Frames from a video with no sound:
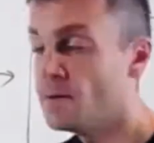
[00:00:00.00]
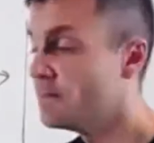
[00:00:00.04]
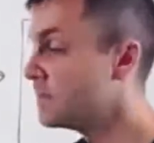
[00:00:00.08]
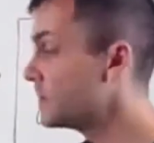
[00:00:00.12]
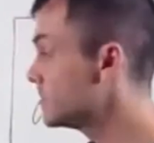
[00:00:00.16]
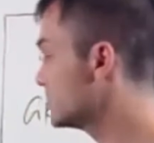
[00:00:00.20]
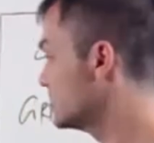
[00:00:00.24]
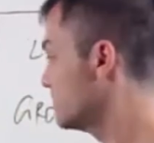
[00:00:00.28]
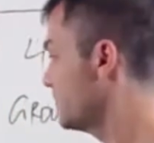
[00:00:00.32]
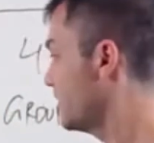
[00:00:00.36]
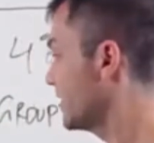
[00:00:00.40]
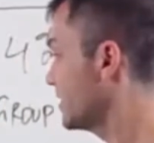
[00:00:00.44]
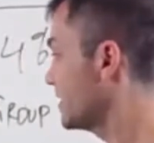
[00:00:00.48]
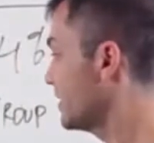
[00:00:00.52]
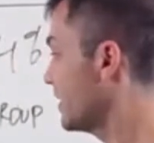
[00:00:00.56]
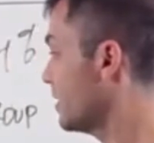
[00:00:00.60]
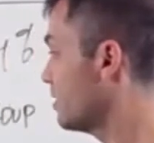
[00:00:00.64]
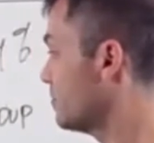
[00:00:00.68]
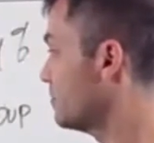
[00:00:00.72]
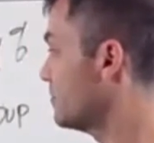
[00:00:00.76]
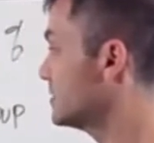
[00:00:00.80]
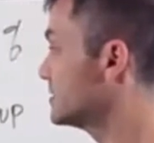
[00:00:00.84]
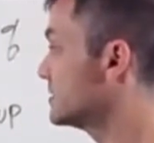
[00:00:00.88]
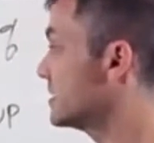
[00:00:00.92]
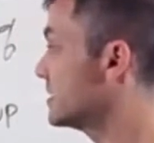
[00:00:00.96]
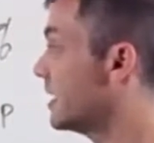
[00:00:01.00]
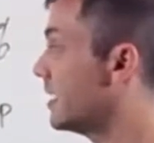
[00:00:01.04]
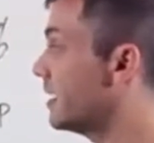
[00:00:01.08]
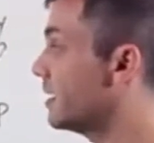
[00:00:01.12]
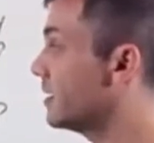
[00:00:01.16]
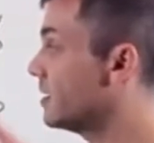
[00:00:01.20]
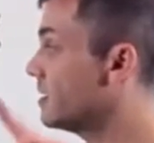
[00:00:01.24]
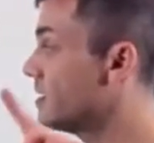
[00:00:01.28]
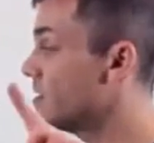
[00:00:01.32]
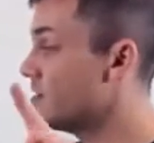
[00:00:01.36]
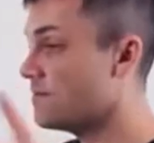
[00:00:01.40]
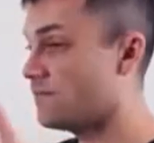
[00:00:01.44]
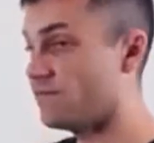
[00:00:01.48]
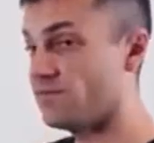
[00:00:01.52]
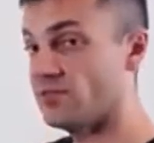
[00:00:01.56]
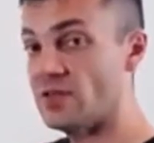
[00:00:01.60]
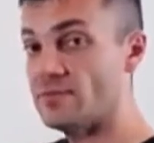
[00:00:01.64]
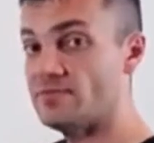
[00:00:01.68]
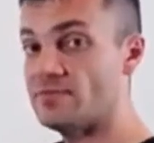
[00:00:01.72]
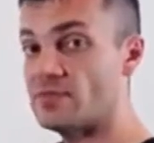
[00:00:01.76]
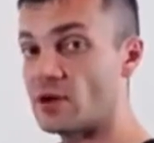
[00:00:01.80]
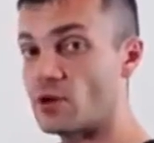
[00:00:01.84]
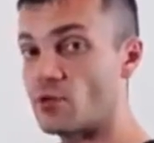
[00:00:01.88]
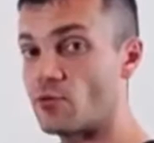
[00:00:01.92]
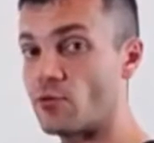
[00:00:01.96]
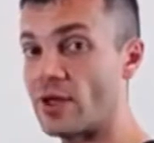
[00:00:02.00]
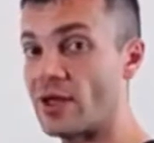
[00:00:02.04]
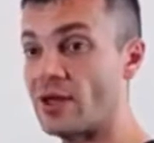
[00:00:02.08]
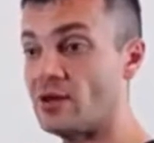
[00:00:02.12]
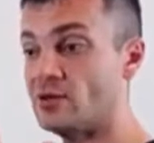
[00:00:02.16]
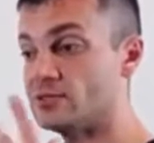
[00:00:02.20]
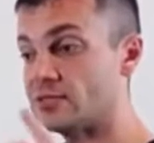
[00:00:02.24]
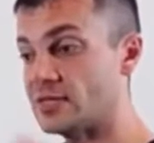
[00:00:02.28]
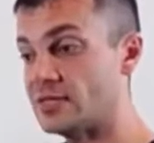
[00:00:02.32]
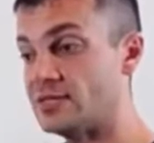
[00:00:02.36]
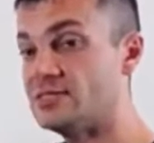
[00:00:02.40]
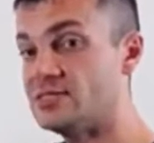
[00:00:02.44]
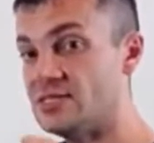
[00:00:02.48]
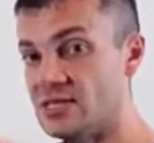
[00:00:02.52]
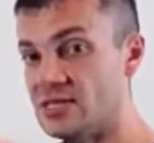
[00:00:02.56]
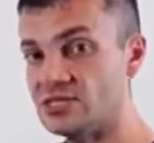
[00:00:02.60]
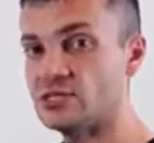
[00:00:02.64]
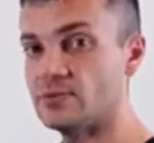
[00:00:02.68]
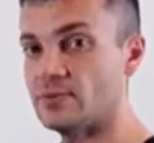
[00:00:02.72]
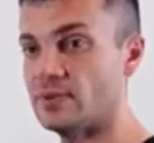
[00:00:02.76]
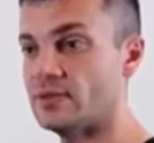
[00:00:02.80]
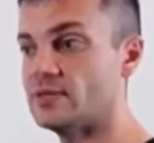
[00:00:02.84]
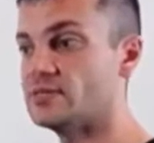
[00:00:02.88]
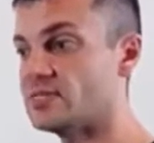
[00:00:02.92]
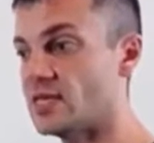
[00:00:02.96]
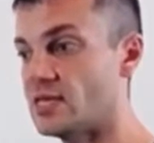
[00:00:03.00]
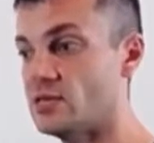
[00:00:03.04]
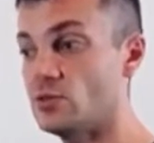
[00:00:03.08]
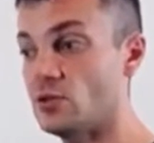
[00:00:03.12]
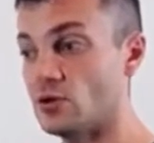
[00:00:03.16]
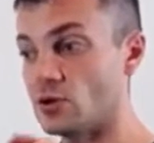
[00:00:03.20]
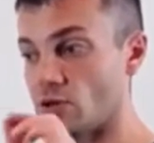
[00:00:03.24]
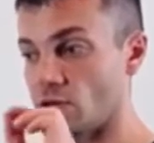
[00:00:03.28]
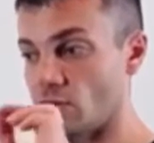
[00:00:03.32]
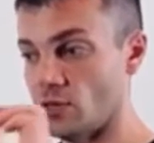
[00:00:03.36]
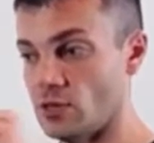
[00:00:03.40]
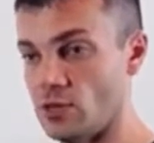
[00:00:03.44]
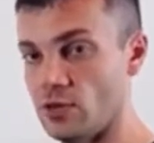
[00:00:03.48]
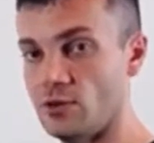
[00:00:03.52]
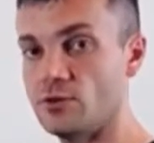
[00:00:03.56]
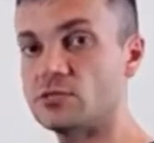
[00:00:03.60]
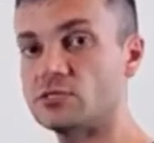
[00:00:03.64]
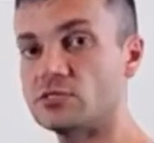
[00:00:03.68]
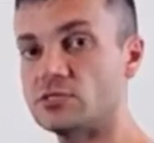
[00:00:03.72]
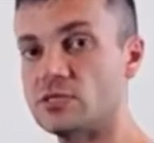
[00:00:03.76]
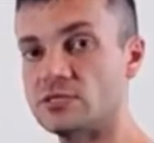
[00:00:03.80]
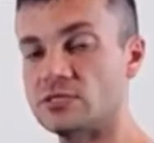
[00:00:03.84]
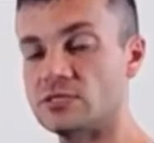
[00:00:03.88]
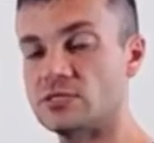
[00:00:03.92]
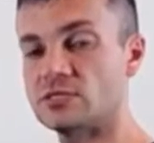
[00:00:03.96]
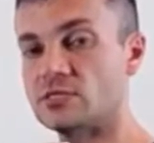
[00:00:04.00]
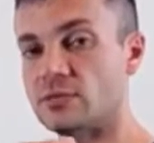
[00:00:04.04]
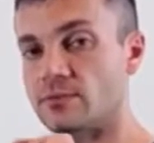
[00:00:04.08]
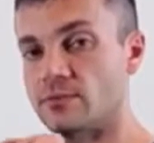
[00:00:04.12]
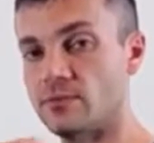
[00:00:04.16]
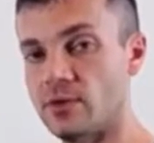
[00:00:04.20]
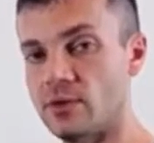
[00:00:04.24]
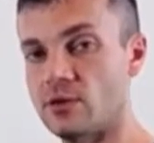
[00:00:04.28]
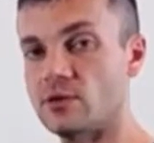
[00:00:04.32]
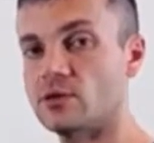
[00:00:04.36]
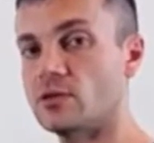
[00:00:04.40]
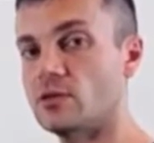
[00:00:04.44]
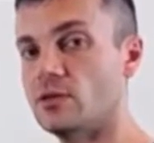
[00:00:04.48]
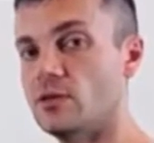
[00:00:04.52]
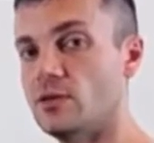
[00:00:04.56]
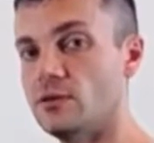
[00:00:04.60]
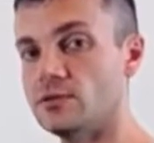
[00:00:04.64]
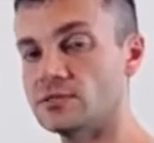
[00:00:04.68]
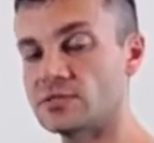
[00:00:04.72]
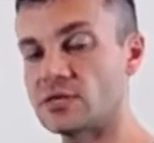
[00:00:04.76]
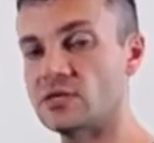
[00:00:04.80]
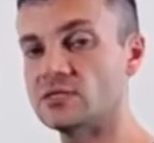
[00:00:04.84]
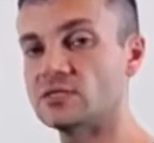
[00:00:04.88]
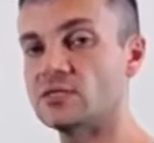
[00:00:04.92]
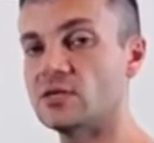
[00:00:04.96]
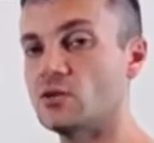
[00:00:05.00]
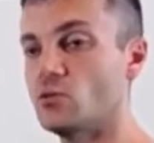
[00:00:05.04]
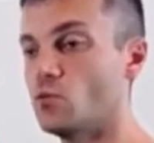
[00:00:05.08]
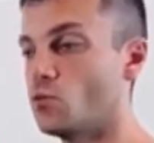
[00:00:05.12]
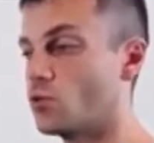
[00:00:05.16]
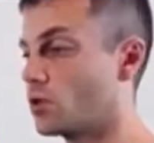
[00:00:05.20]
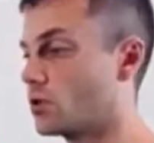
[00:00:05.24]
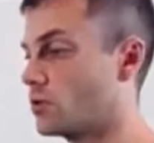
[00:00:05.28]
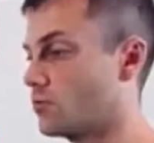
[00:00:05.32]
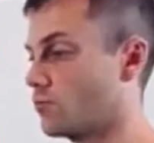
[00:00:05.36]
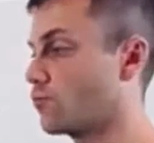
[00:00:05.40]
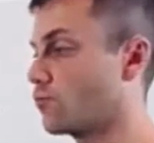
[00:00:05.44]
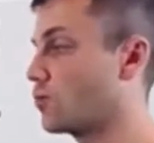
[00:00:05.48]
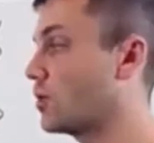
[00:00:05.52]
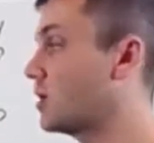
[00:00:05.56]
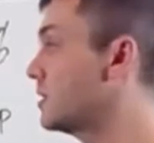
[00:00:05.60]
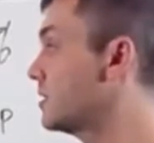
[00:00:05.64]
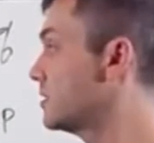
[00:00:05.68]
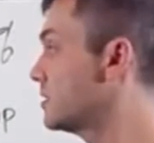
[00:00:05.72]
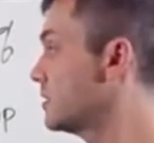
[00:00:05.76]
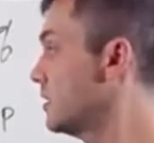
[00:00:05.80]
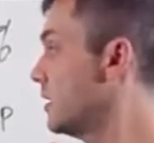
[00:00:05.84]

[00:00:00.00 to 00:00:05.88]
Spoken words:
So if I can help this guy flip that around and teach him and say, look, here's the system, here's how it's gonna work, run it,